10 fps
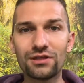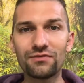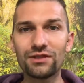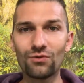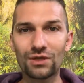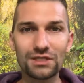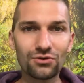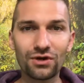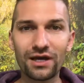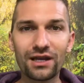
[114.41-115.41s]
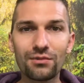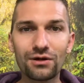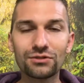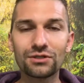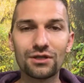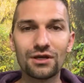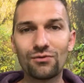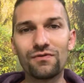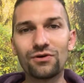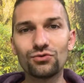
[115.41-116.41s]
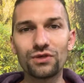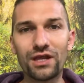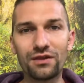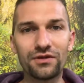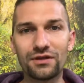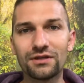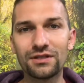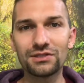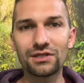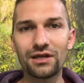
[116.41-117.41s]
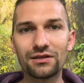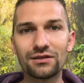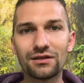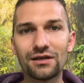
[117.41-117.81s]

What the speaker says: even the one I don't care about, without doing anything. That's great.